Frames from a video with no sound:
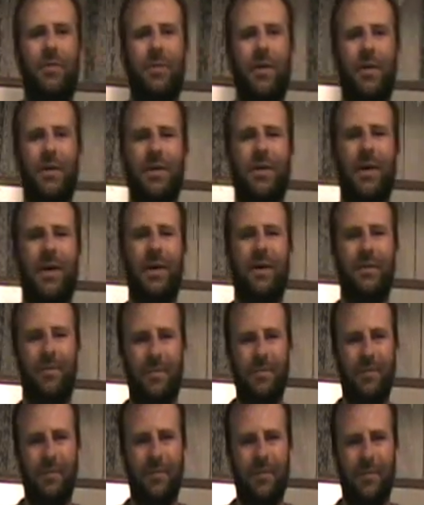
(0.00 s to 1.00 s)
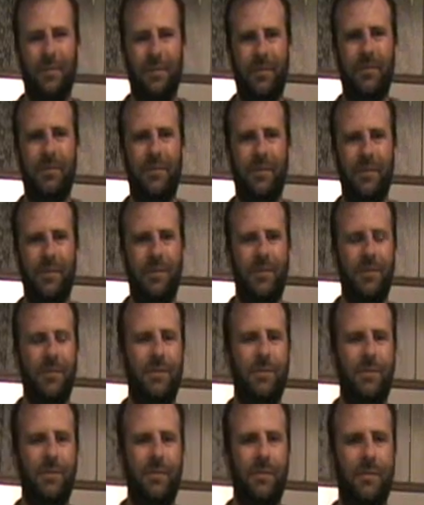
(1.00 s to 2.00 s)
Shilam Nakwil and
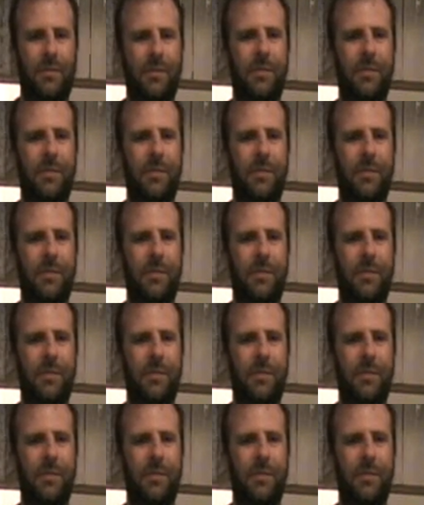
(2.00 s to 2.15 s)
Shaw.